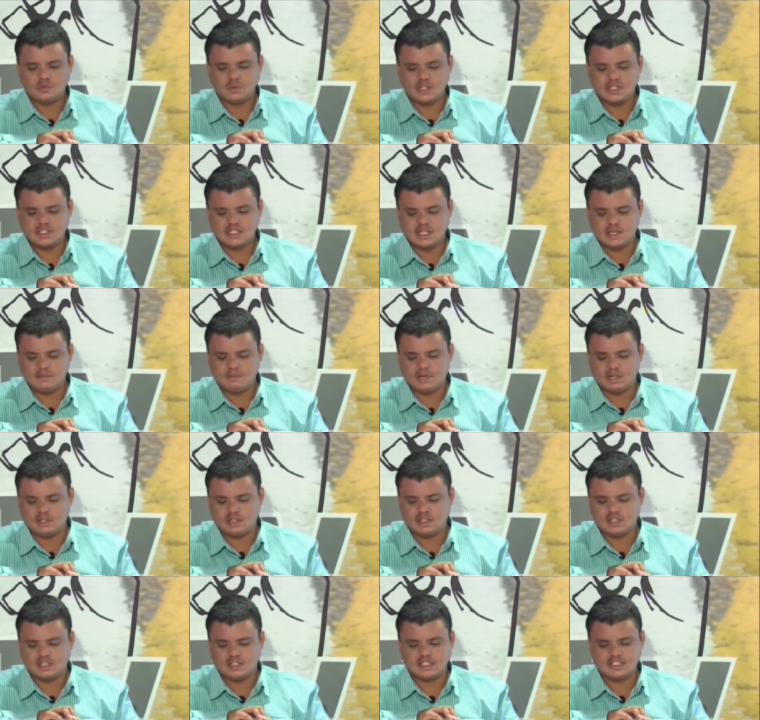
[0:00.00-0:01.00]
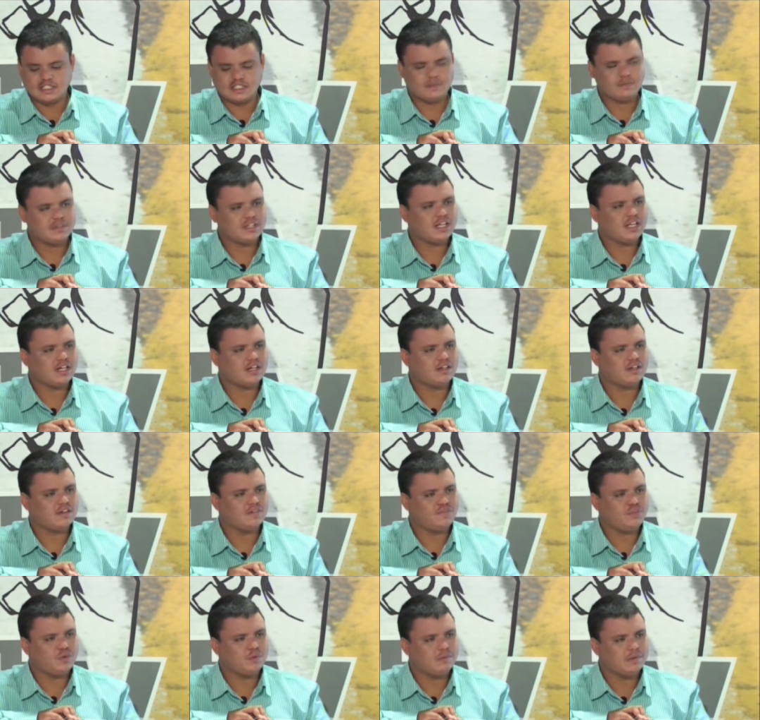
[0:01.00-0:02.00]
is that amount? I think something like a
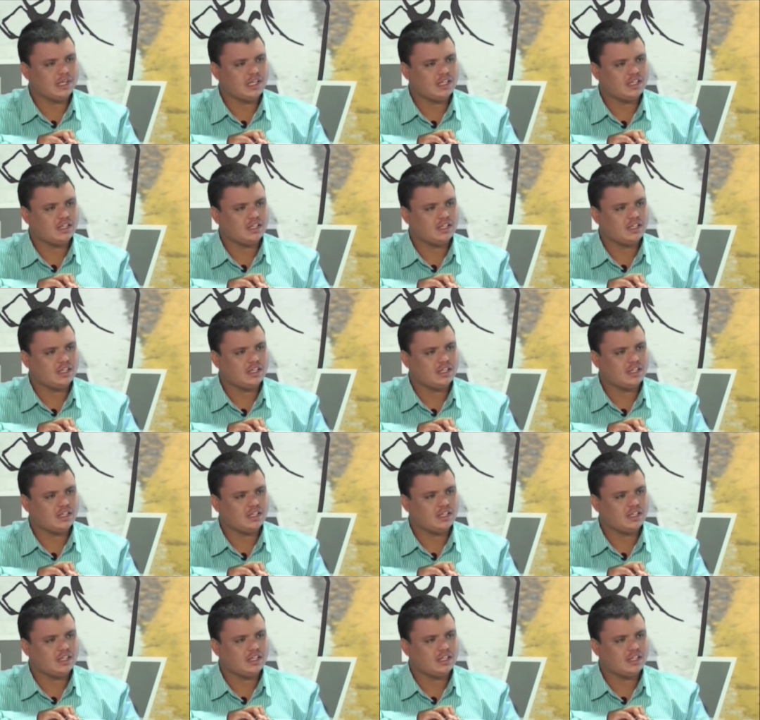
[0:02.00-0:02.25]
few million?